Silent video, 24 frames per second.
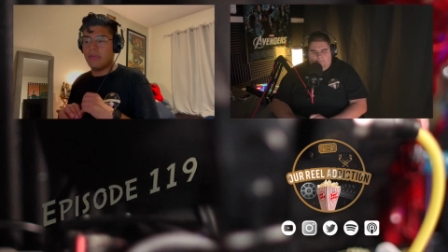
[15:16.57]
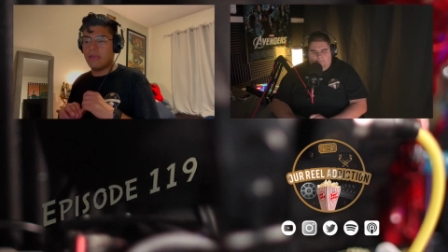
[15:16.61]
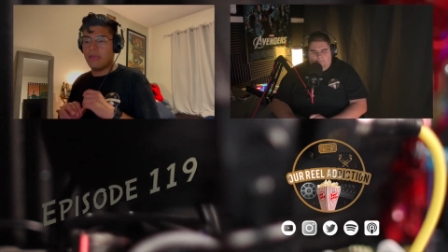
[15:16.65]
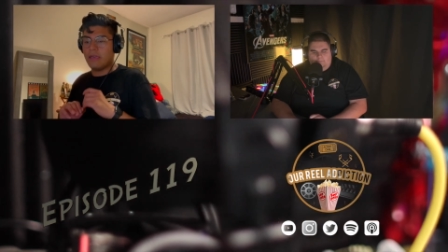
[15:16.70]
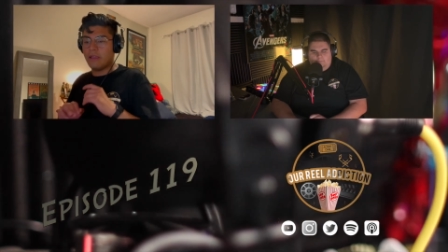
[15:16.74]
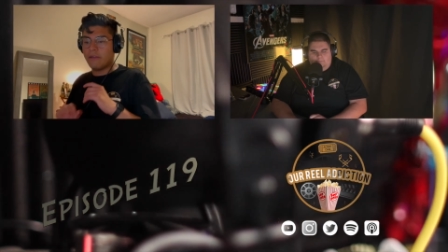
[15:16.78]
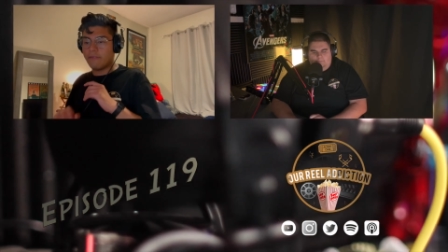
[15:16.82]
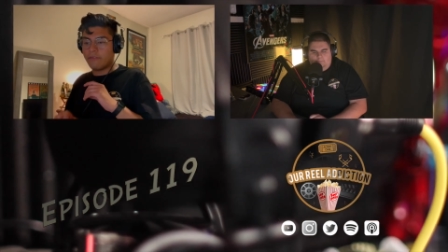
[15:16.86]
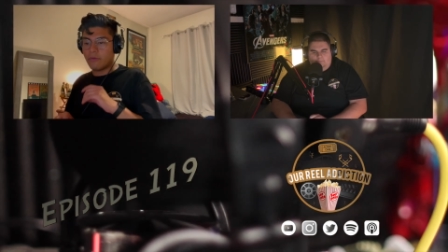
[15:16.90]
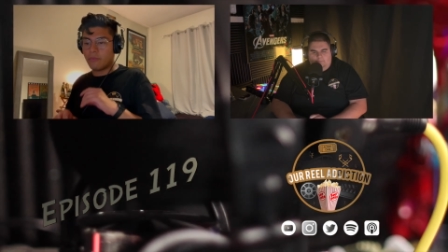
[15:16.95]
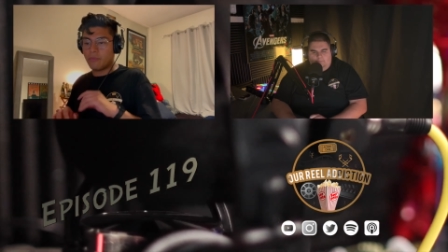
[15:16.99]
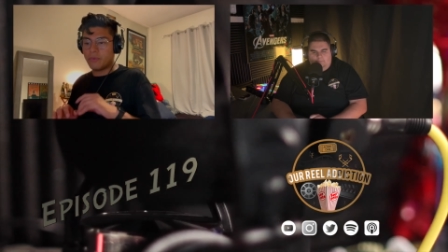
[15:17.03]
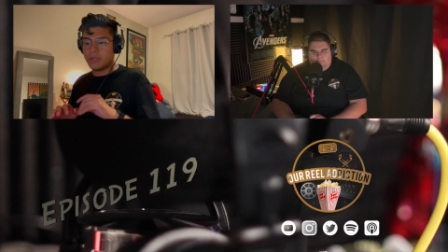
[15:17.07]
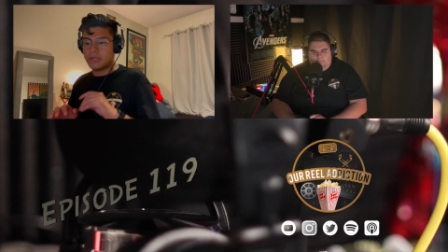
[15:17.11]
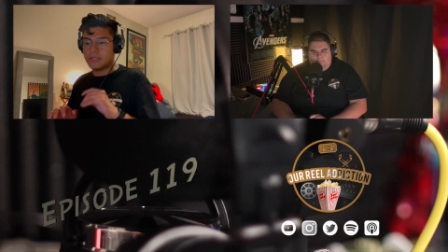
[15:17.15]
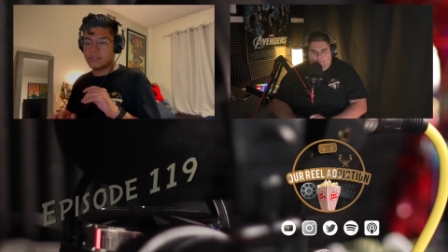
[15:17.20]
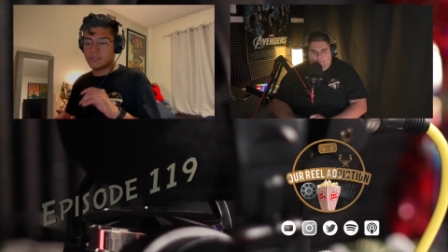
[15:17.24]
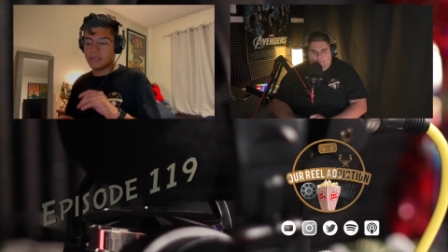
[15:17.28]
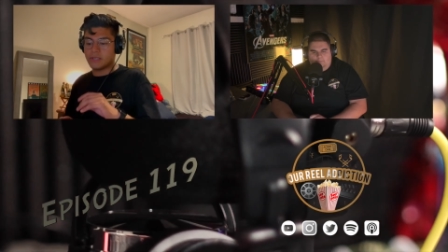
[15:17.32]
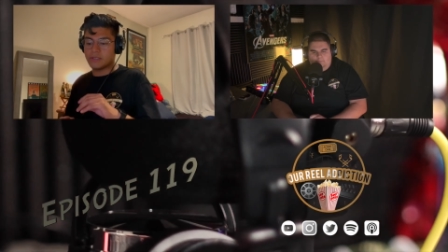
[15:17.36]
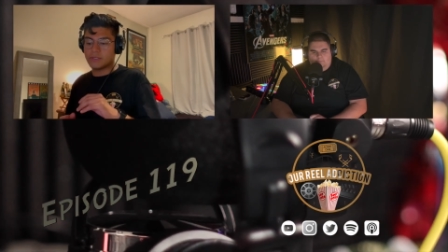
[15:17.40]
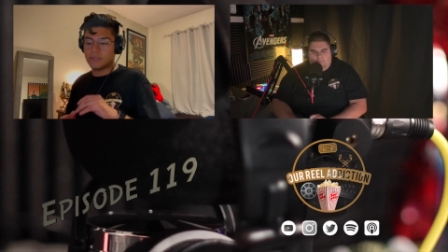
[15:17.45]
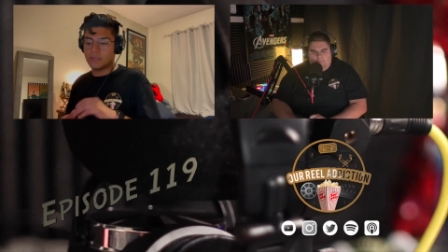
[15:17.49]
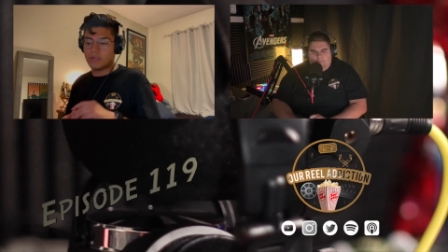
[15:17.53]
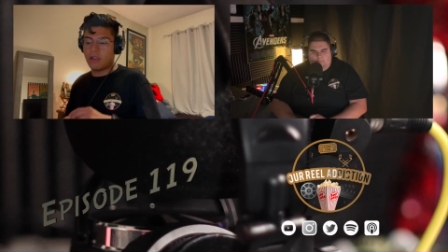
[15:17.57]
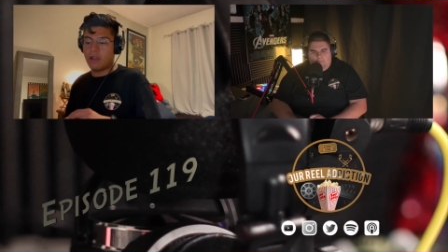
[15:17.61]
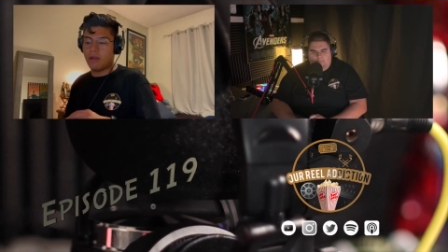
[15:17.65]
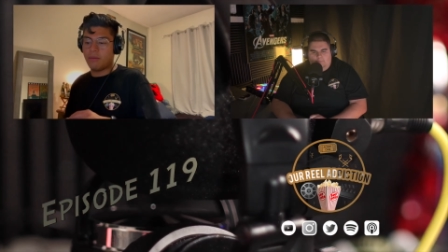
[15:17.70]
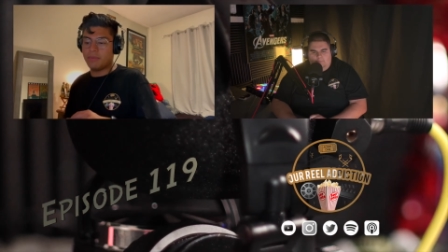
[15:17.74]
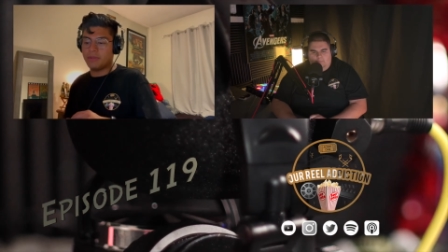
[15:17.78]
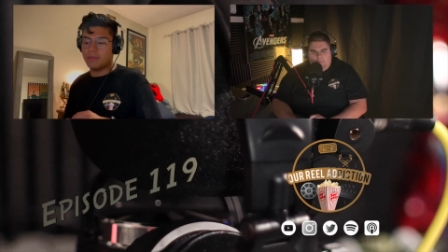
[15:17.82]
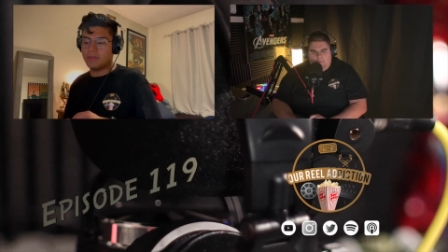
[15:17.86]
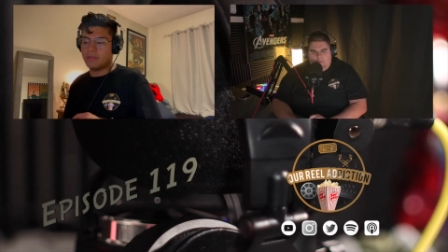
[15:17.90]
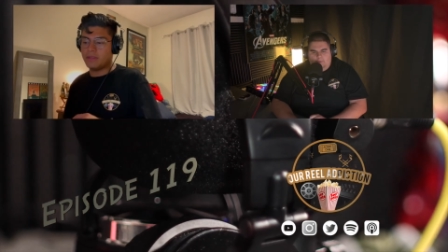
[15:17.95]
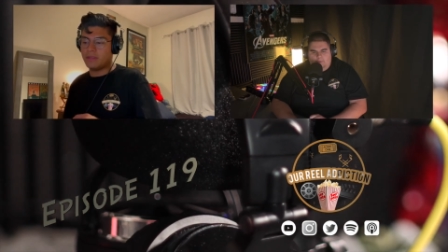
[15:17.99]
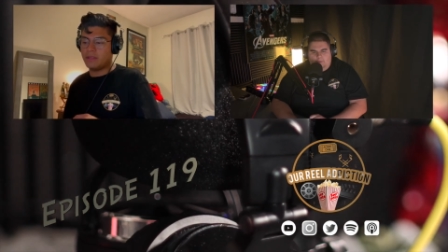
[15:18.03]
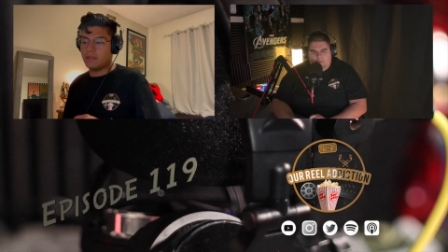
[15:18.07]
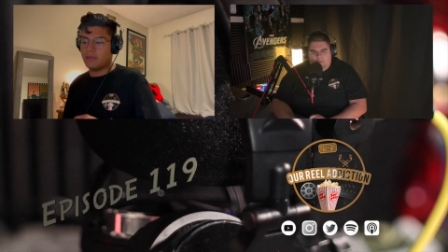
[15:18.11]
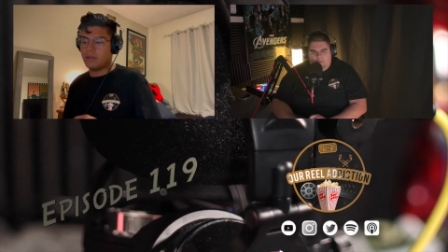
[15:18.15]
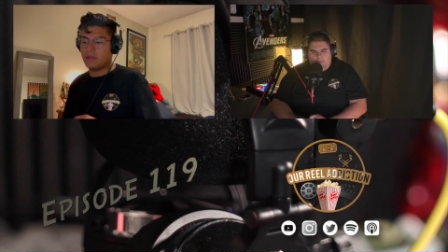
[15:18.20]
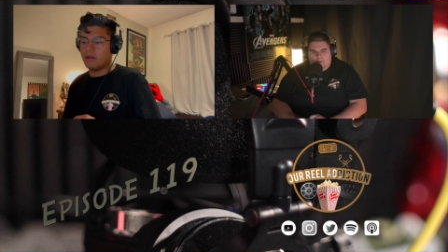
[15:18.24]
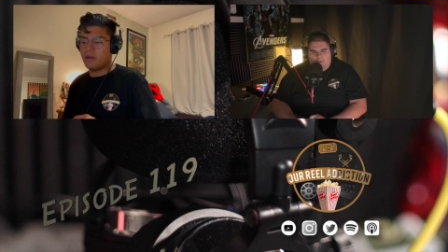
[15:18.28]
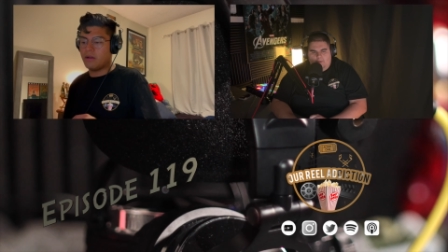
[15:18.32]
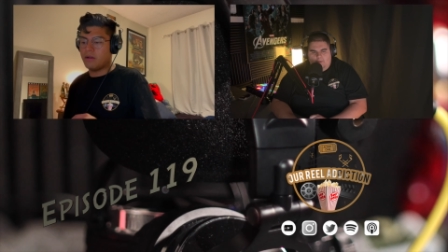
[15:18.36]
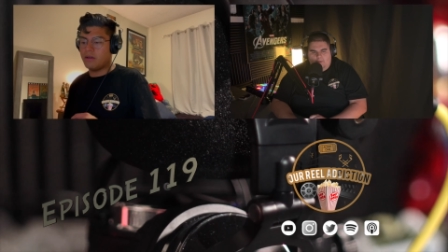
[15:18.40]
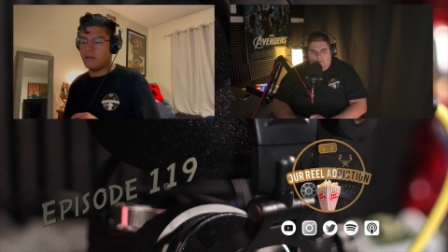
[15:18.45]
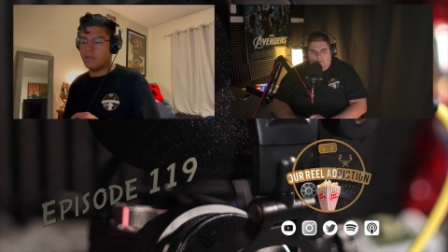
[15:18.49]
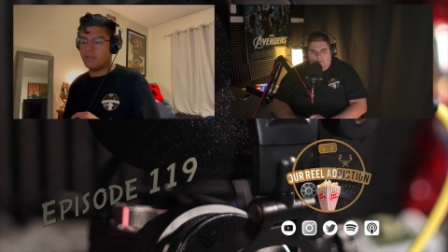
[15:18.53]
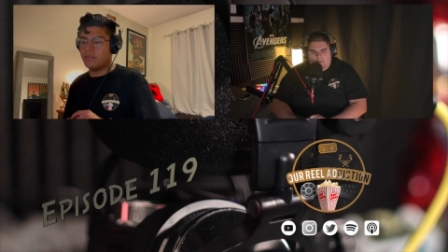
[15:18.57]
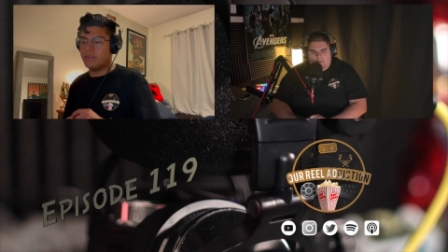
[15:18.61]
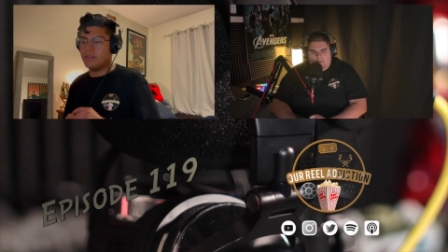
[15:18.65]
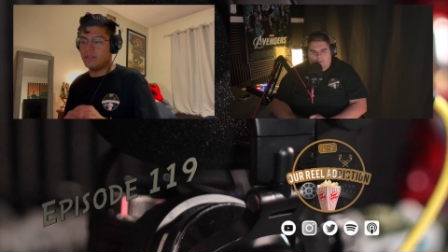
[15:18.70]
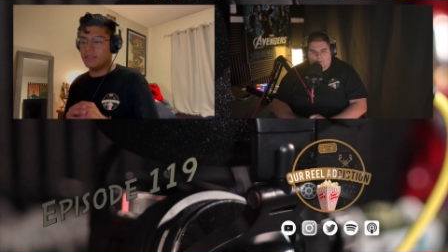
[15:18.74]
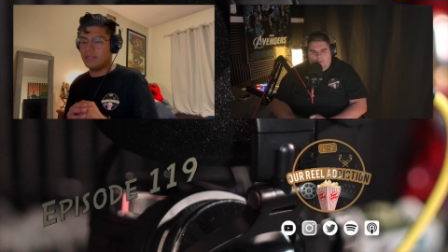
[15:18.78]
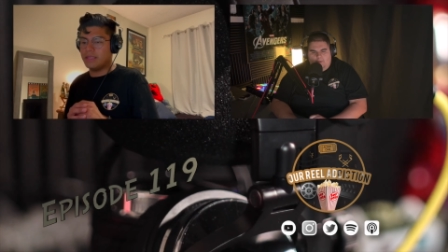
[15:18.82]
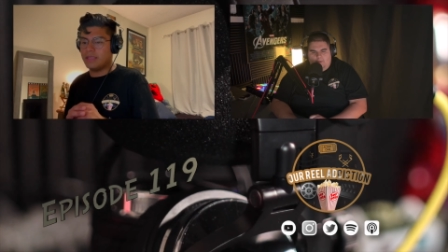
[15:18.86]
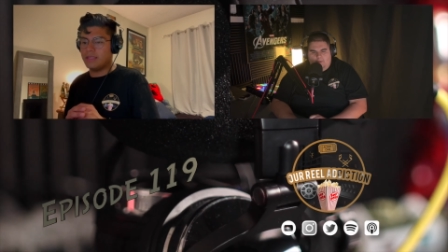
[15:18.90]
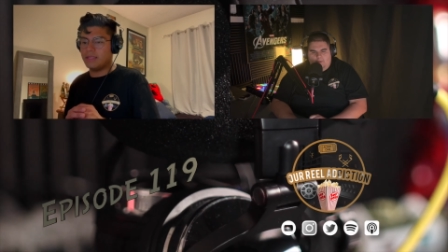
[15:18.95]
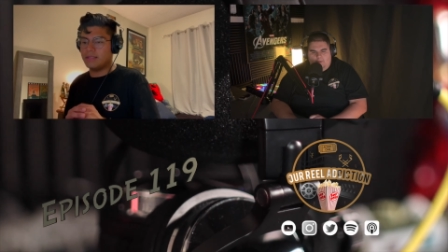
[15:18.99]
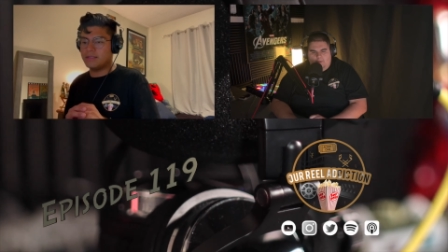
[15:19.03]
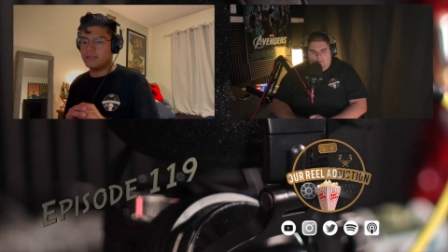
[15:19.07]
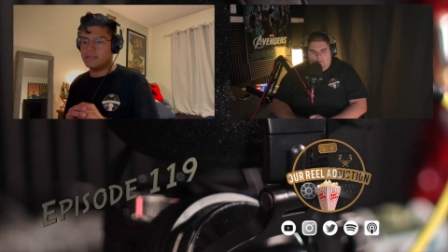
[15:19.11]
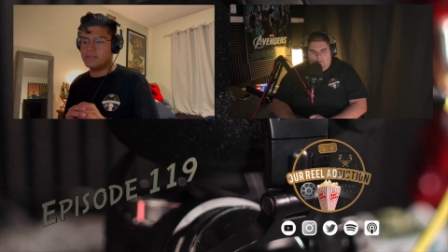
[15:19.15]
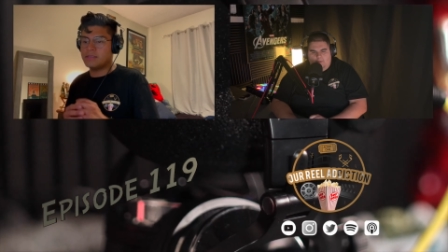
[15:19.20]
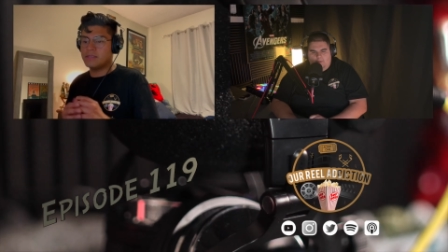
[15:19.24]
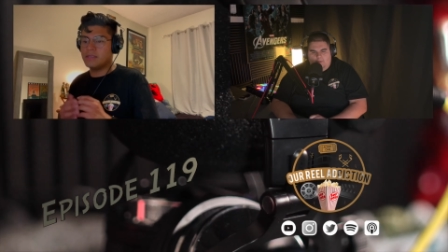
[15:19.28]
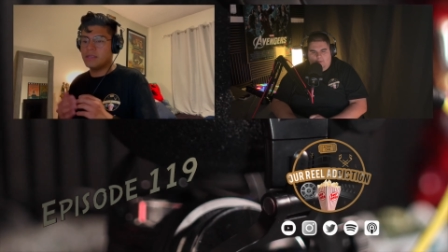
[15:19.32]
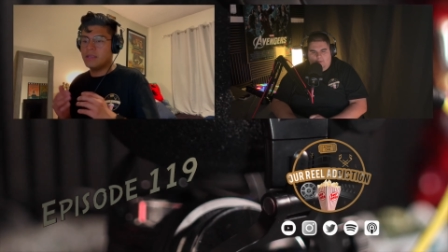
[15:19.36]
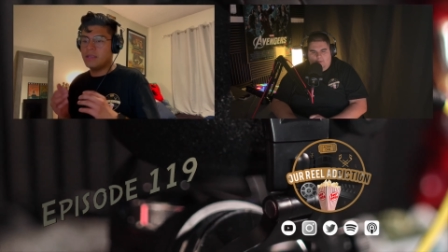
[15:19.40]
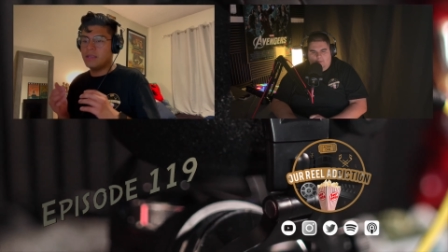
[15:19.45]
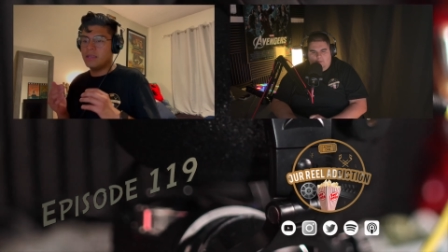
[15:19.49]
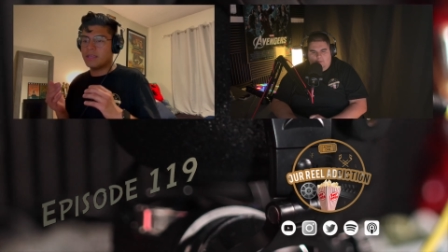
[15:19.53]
everyone is also commenting on the lead's